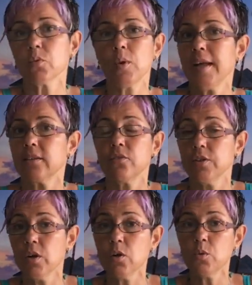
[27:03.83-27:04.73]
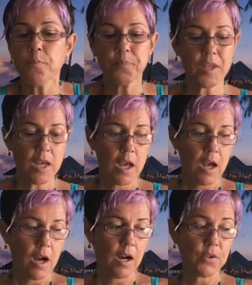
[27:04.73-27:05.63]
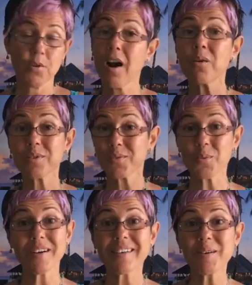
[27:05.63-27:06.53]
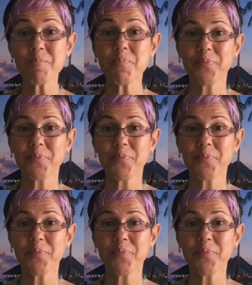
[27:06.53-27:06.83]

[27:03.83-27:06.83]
would like to know. You're always welcome.